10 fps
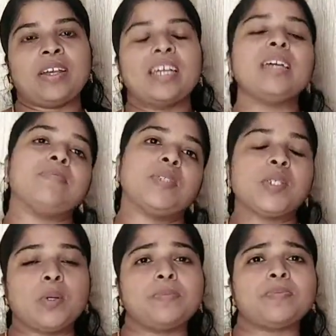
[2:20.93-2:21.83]
Okay,
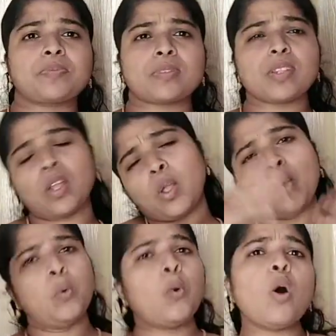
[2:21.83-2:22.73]
so
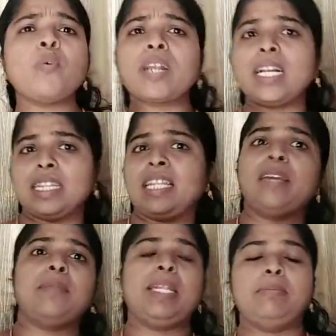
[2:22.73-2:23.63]
overall
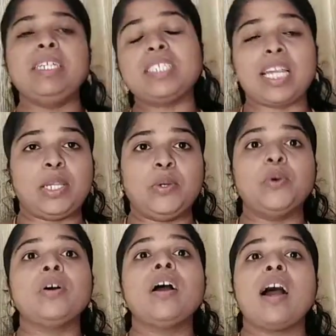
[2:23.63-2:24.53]
theme, let me tell you
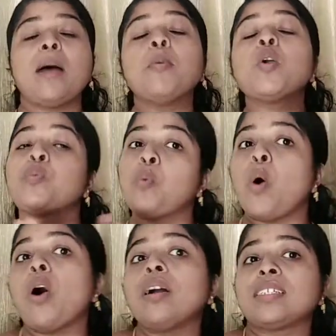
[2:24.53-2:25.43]
about
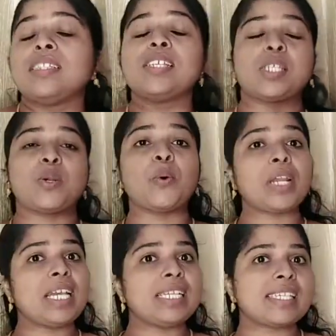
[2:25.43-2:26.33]
what this
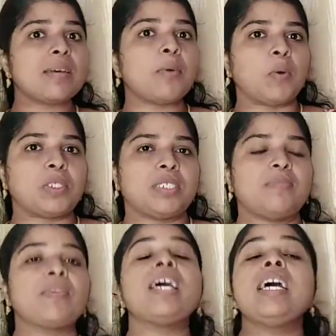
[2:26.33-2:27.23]
story is about.
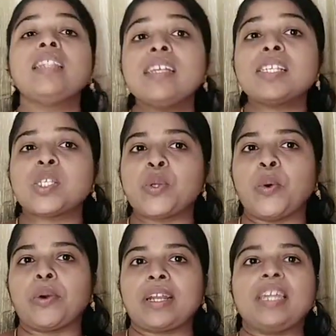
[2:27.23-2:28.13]
This
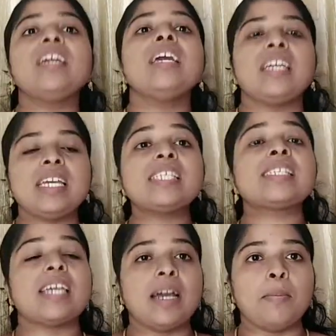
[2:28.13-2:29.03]
story
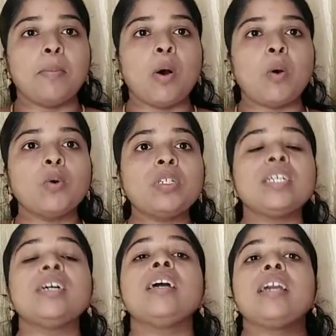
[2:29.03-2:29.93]
is about
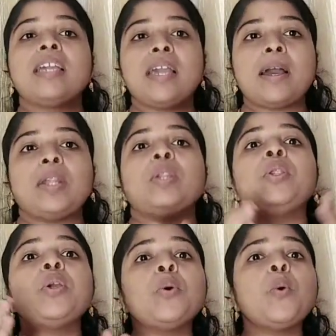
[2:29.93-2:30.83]
a
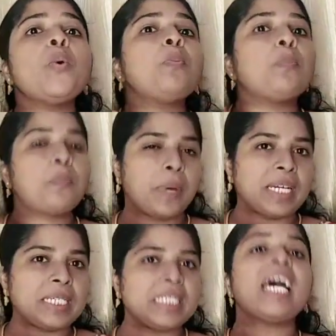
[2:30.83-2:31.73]
new
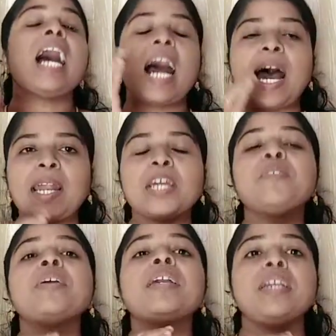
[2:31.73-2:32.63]
pet
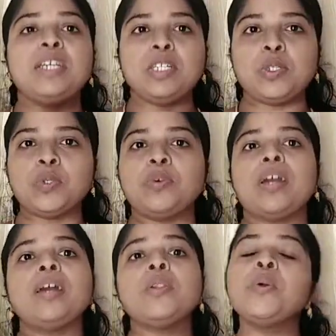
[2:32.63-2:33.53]
arriving into
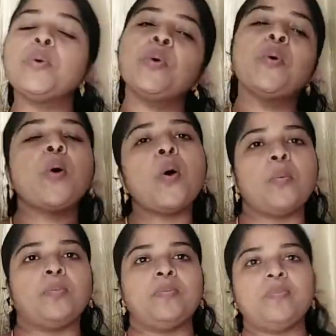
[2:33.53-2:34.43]
a new
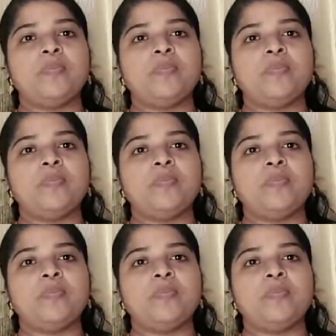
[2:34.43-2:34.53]
home.